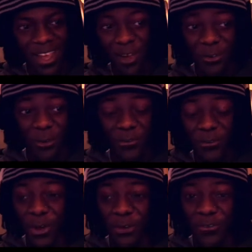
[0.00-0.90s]
I don't know if
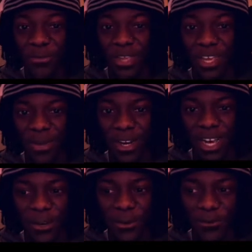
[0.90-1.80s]
you've heard of them yet, but
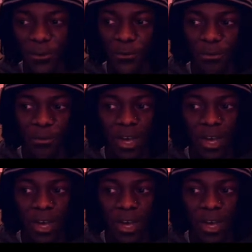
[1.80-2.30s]
I do a few of them.